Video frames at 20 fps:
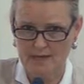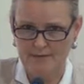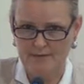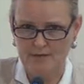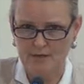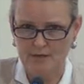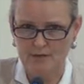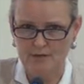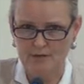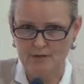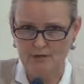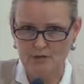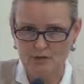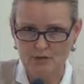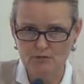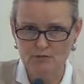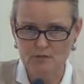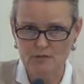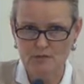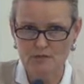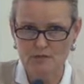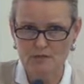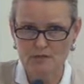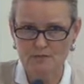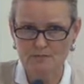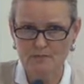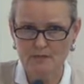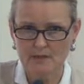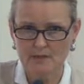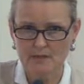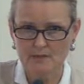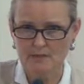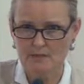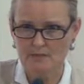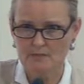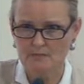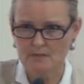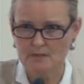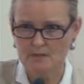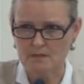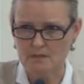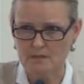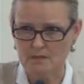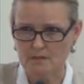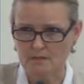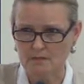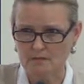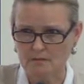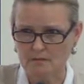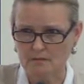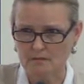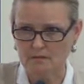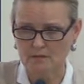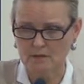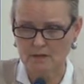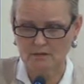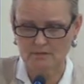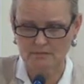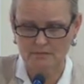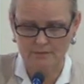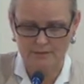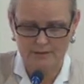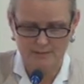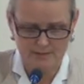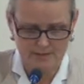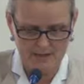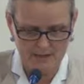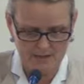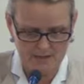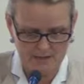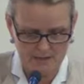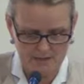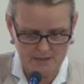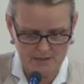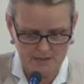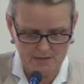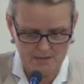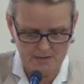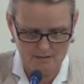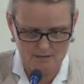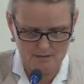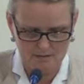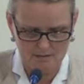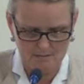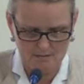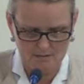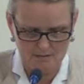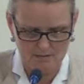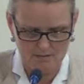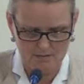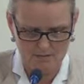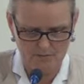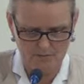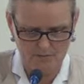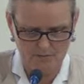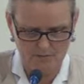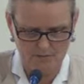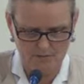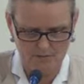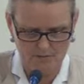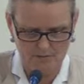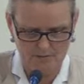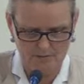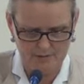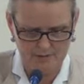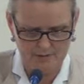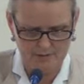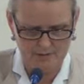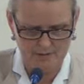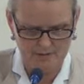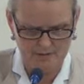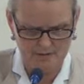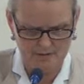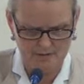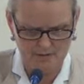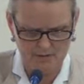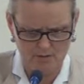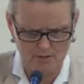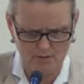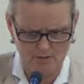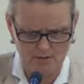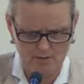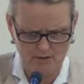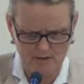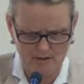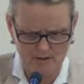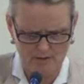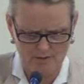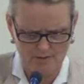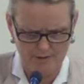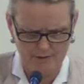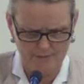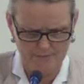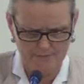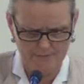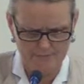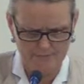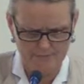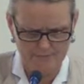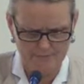And they are using this mechanism to signal a rebalancing of global priorities and global power.